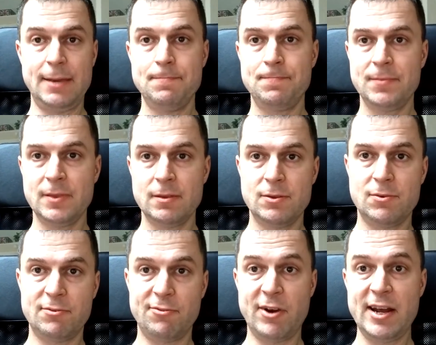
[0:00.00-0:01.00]
see.
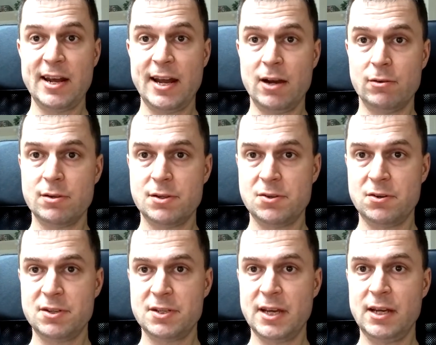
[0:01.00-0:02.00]
Try that out.
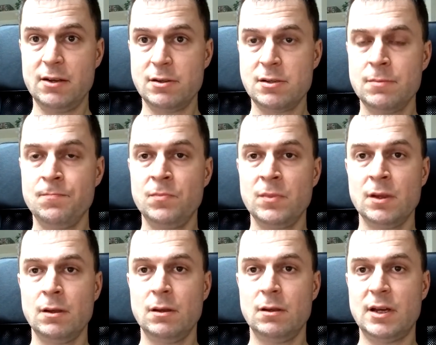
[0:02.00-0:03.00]
Search status.
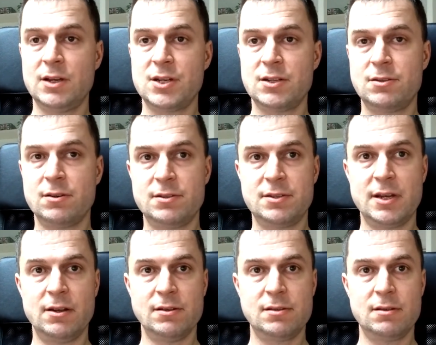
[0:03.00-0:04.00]

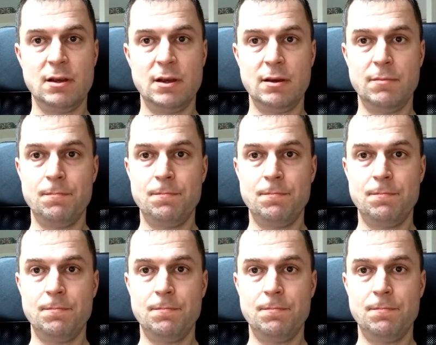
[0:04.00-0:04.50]
search status.